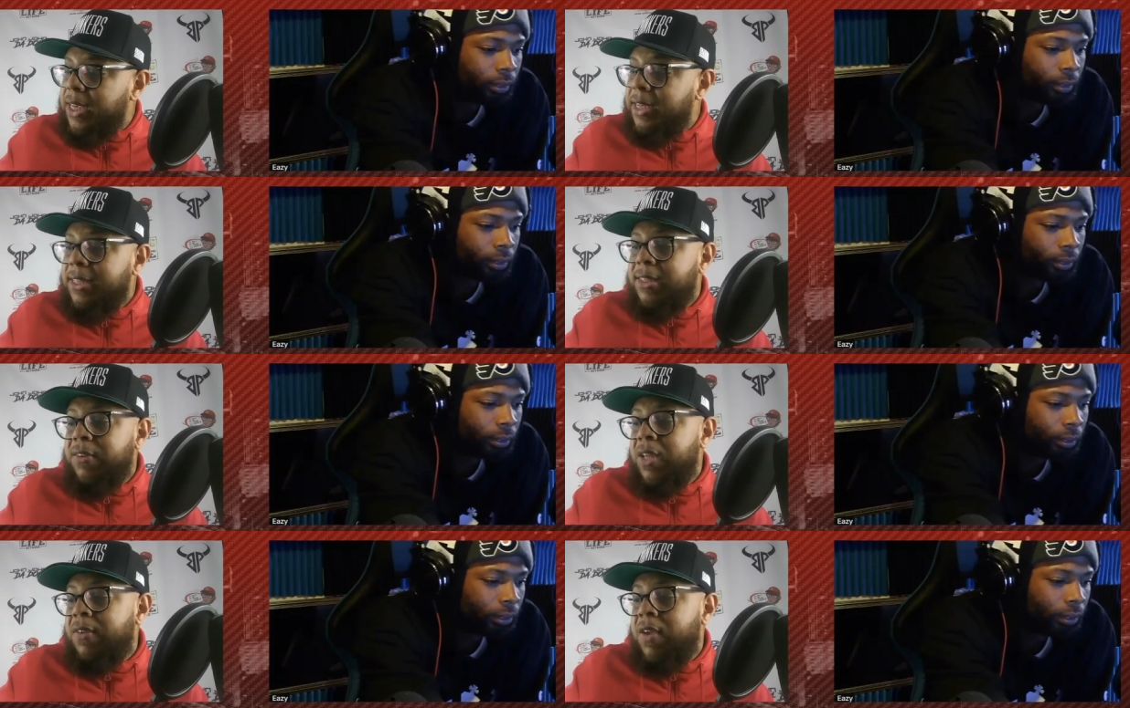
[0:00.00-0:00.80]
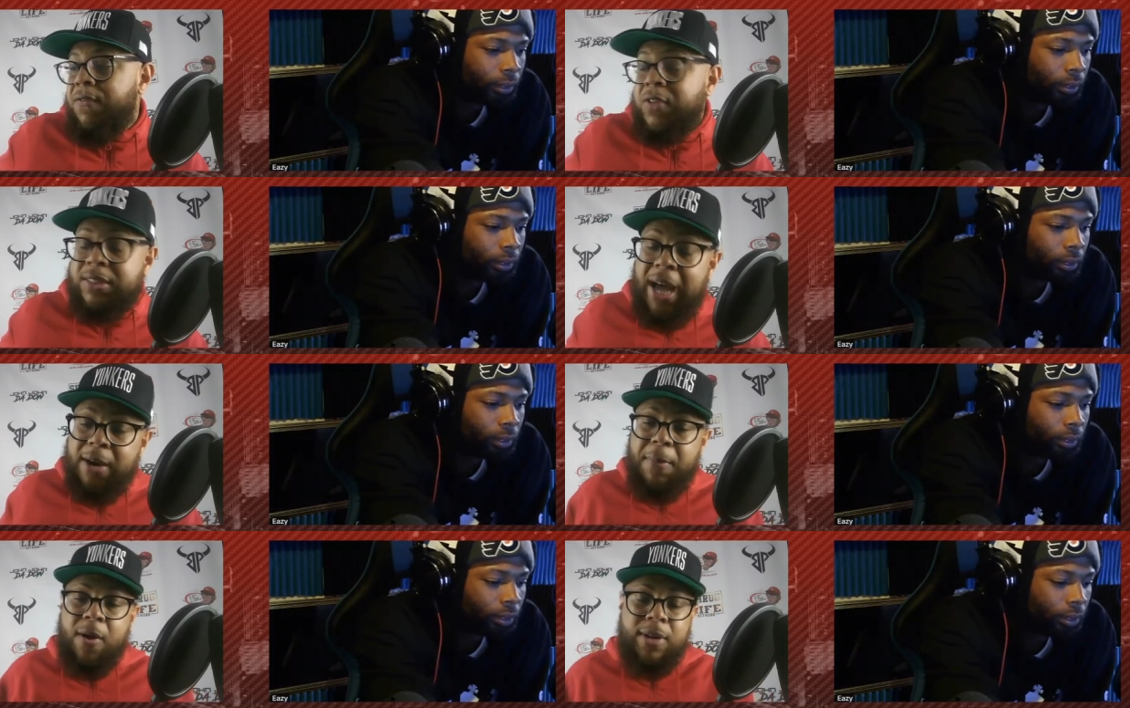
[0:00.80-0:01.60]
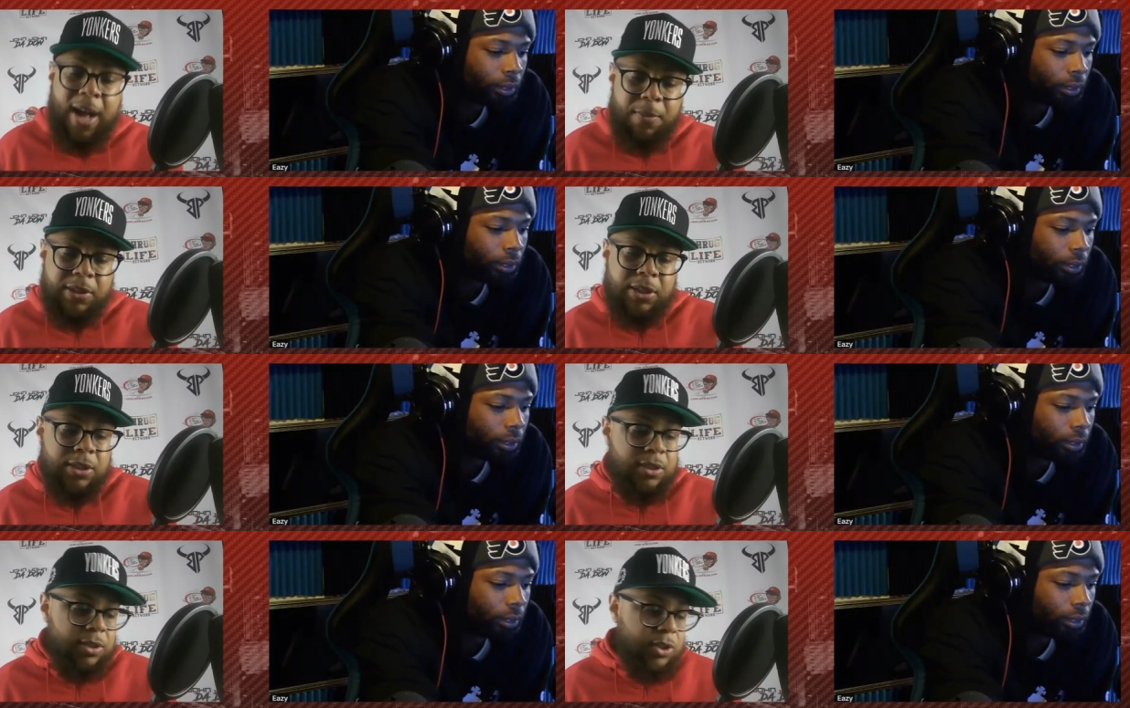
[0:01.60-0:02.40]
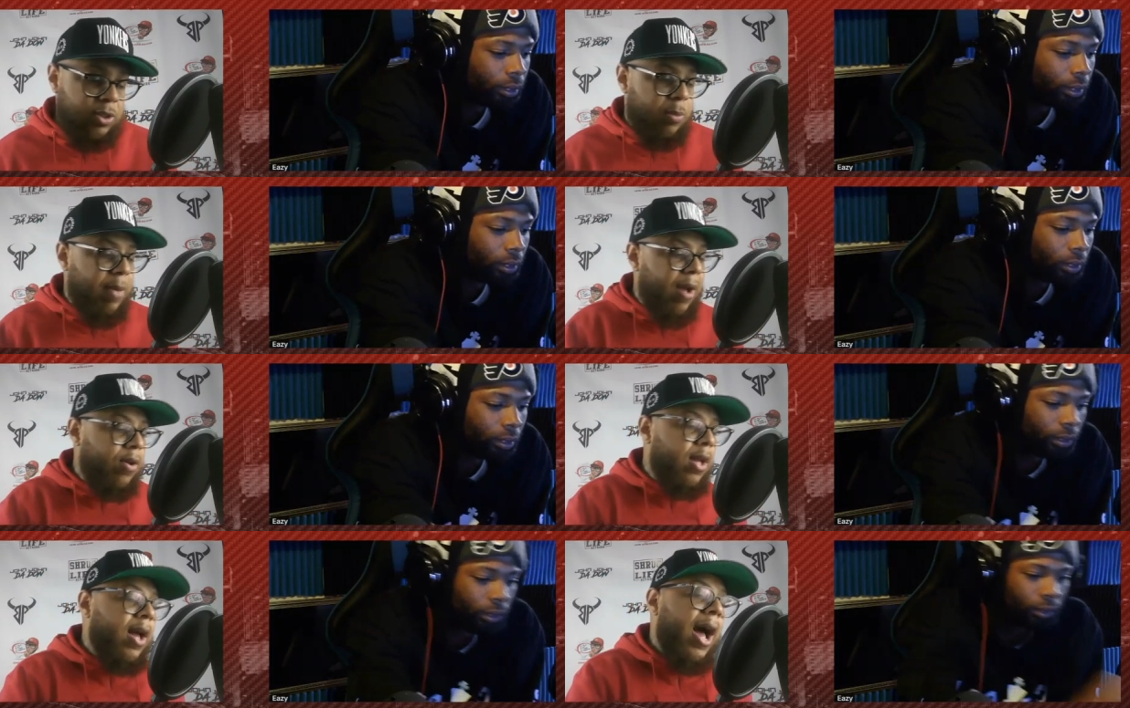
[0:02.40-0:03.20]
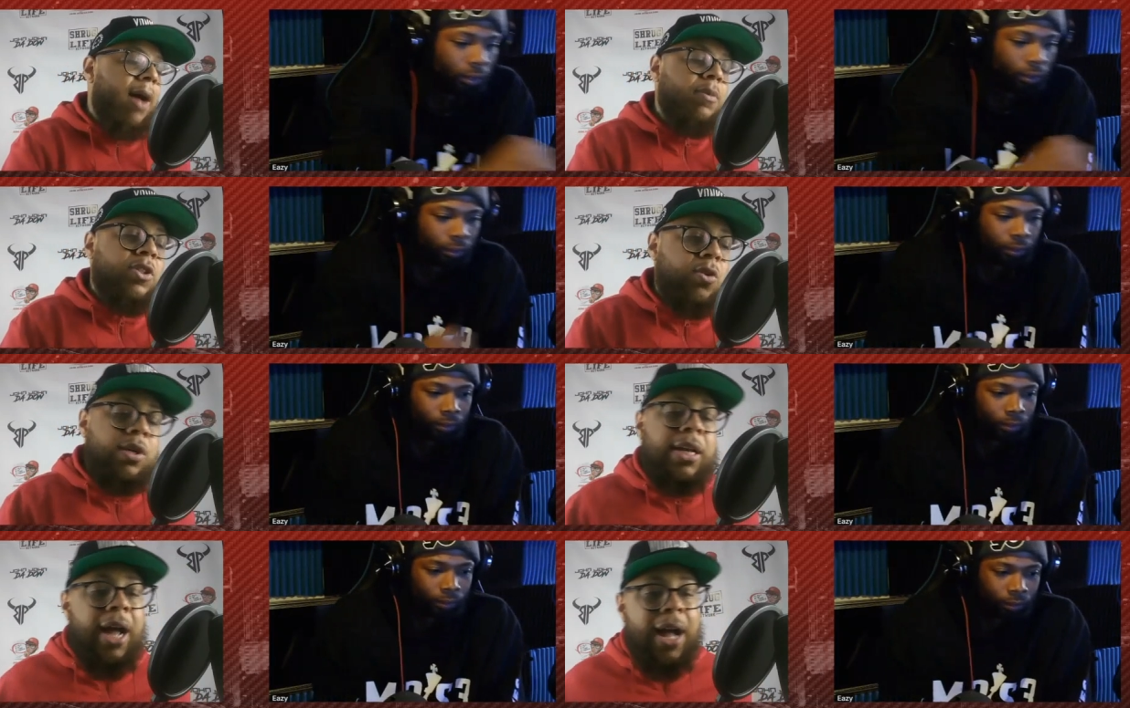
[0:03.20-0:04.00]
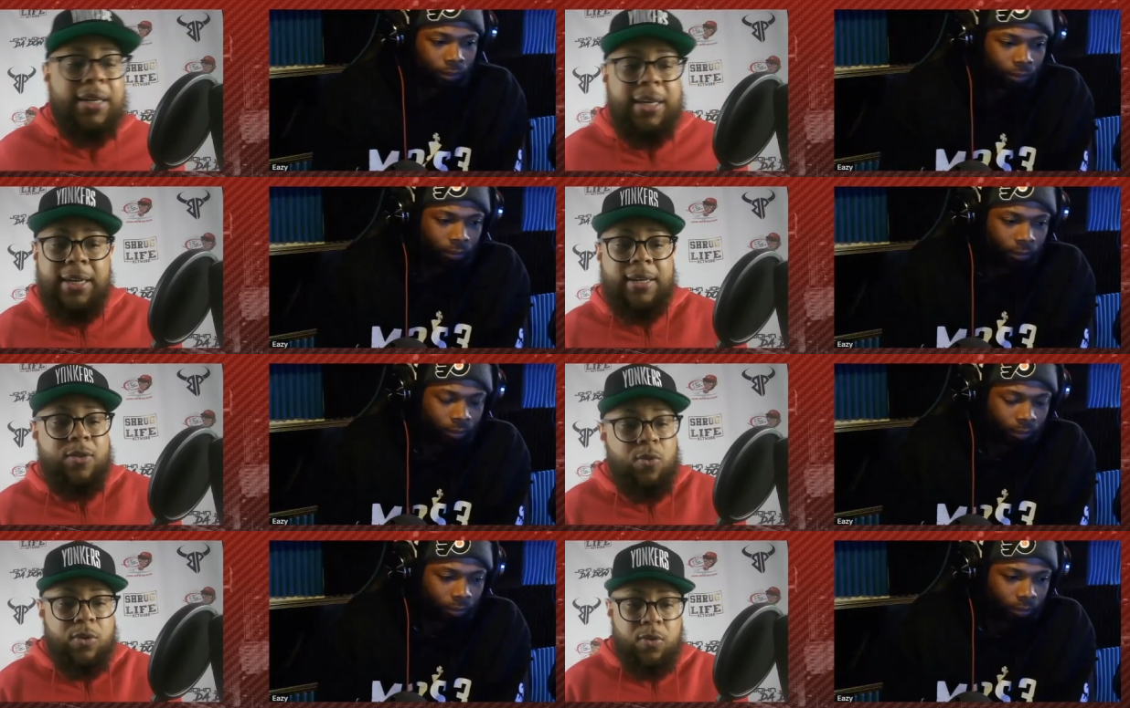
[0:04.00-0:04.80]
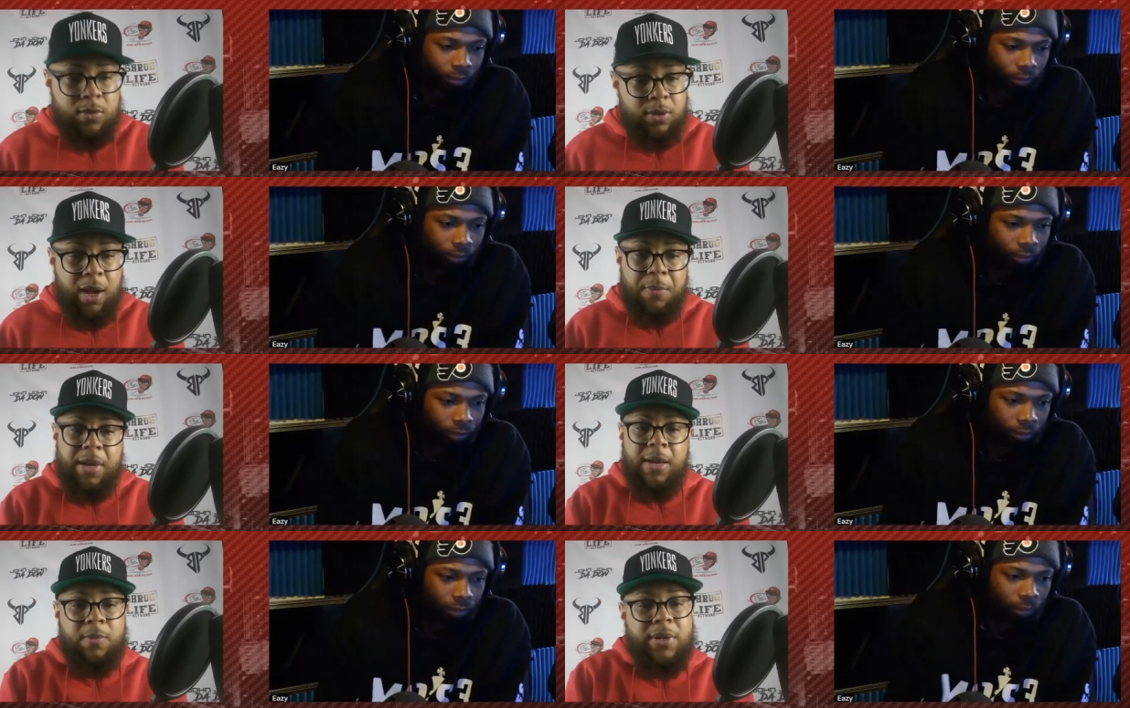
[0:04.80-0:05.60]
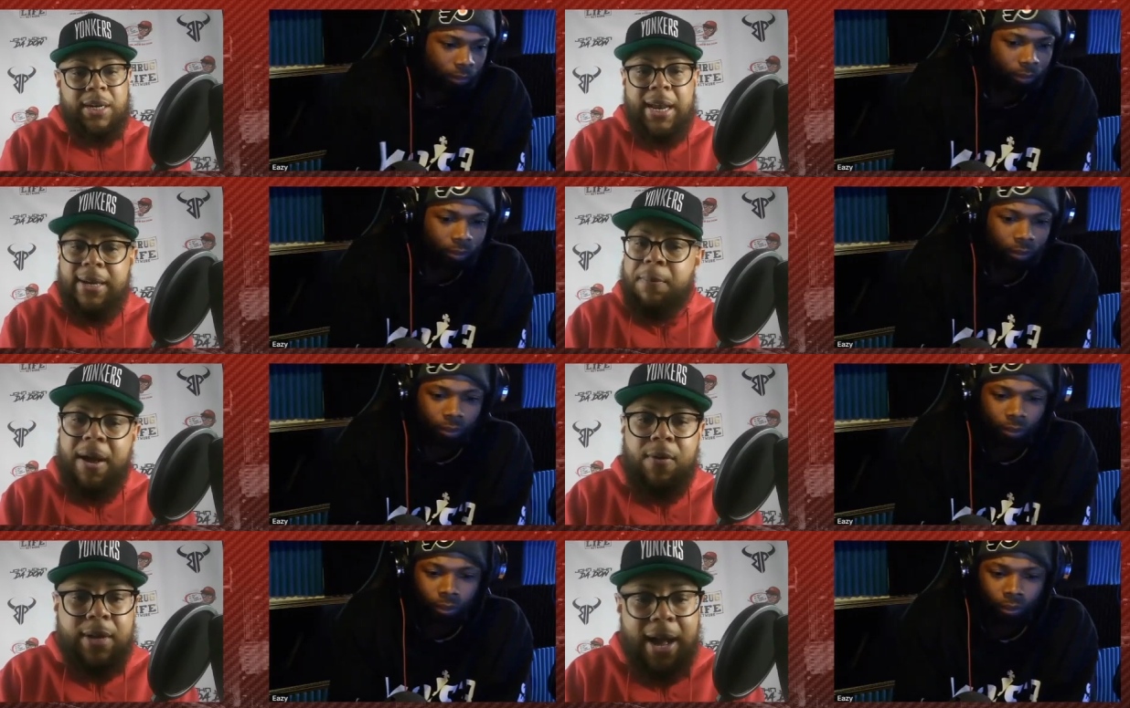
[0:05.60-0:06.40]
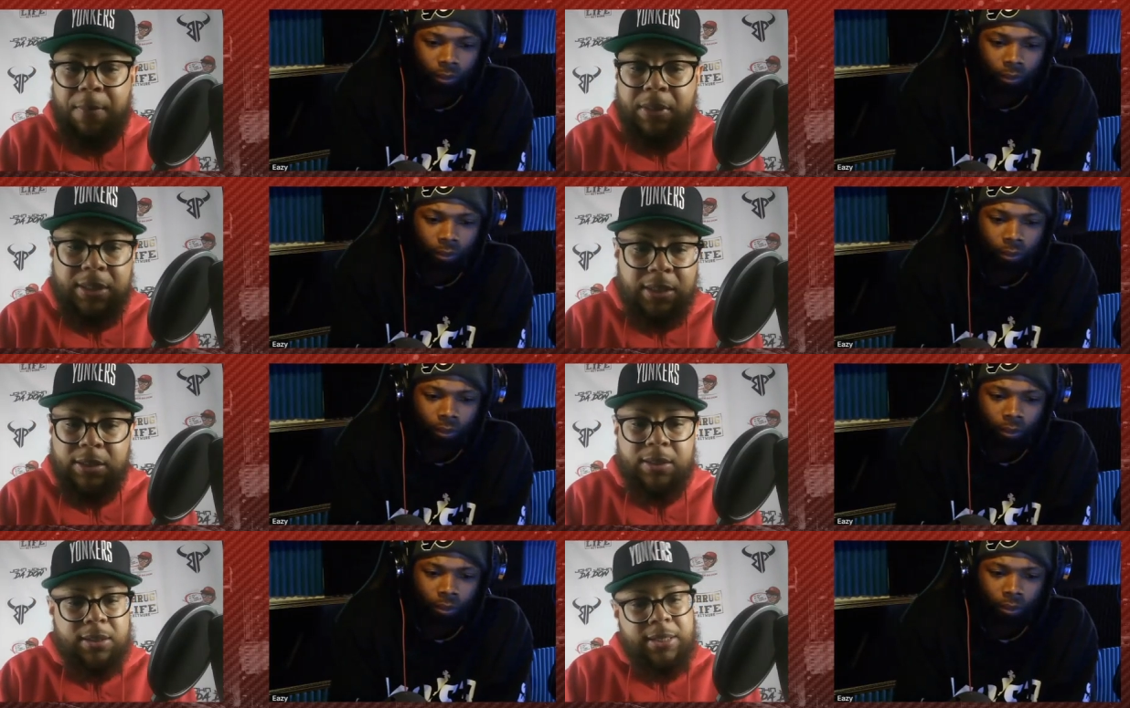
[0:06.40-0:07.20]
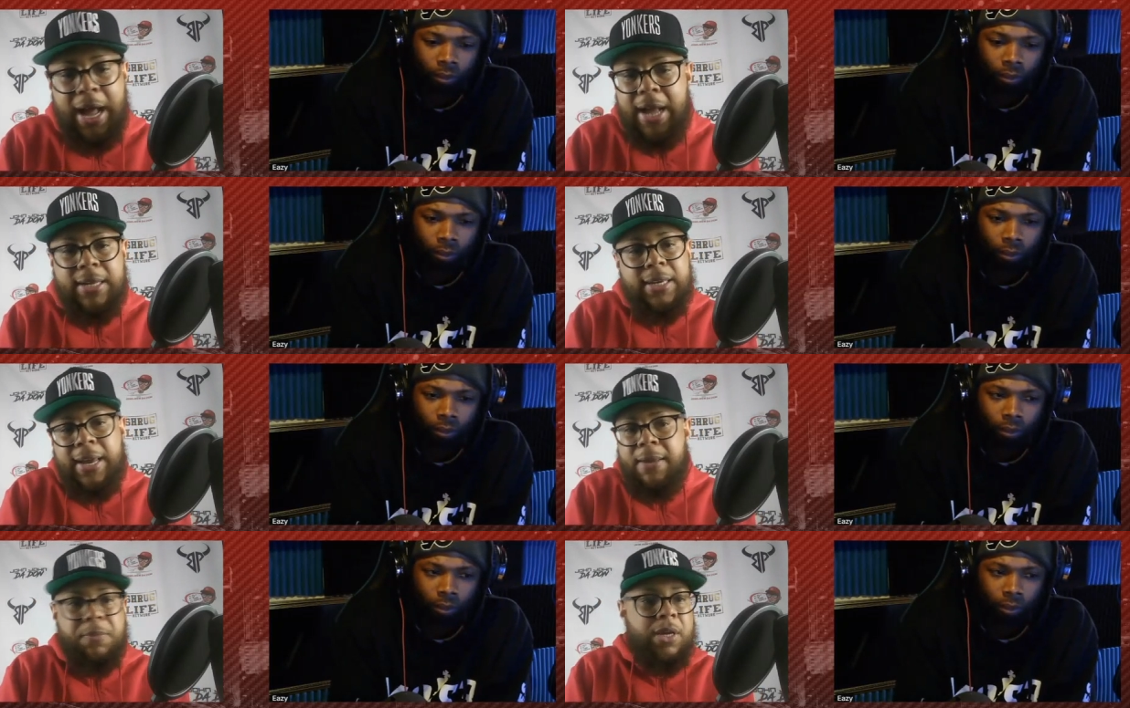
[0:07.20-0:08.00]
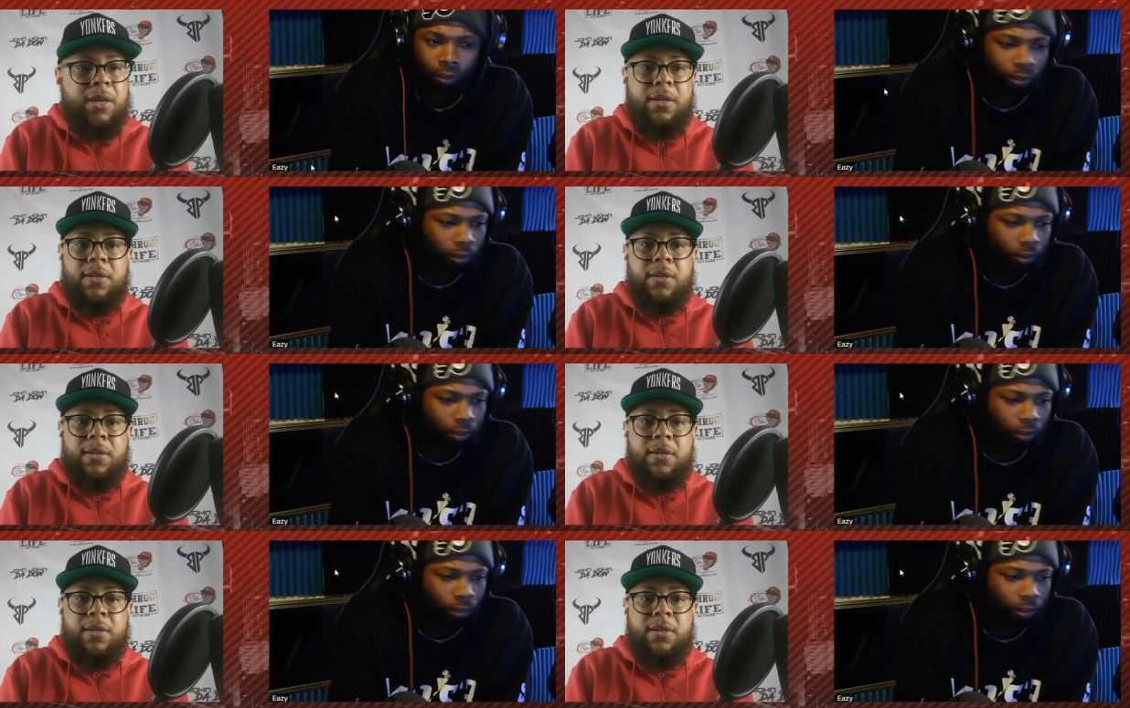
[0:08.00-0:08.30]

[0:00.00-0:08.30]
Speaker 1: is if, if, if it's not about competition, it's just about opportunity, I get it. You, you know what I mean? But it ain't about competition. It's not. It can't be.